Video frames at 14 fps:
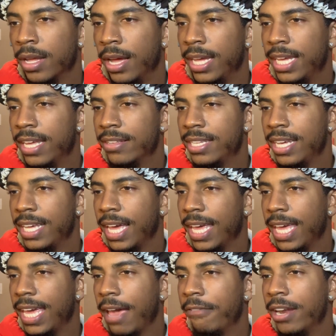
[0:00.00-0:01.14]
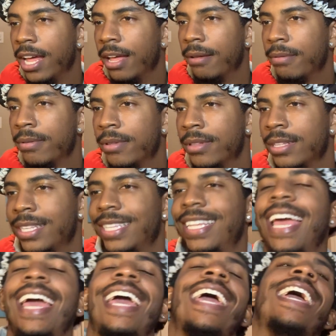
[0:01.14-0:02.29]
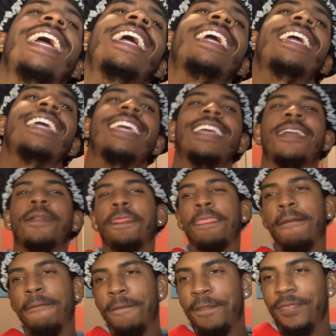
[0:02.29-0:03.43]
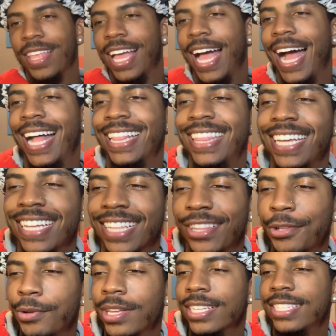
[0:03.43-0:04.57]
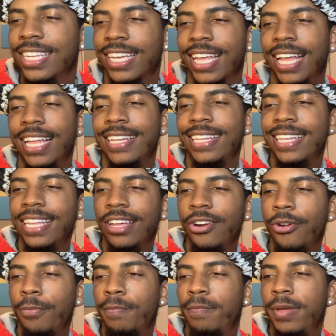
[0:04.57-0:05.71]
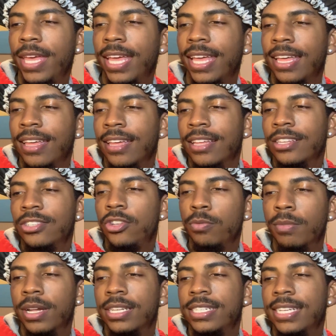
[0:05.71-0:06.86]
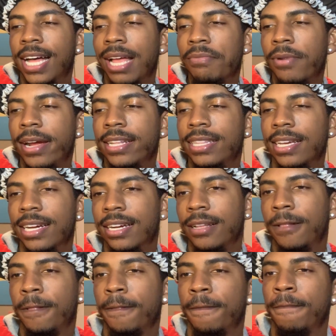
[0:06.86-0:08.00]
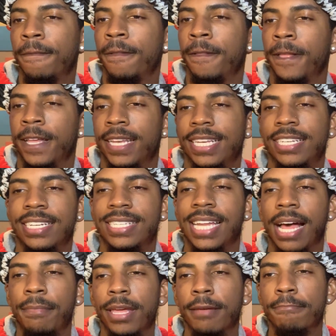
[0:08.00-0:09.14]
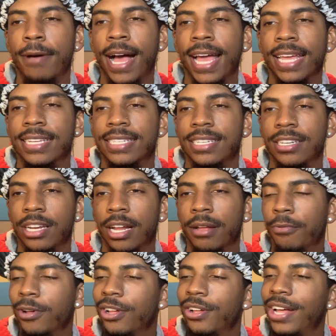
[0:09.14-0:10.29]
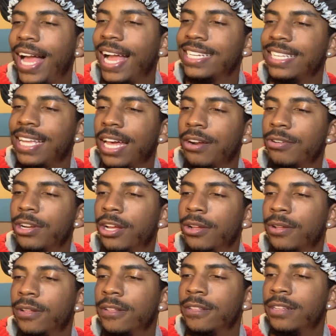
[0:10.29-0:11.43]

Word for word: He gives, he, he gave it up. Dang. I think Luka took a little bit too much time right there. I'm just not being biased, you know. Well, actually, I don't know.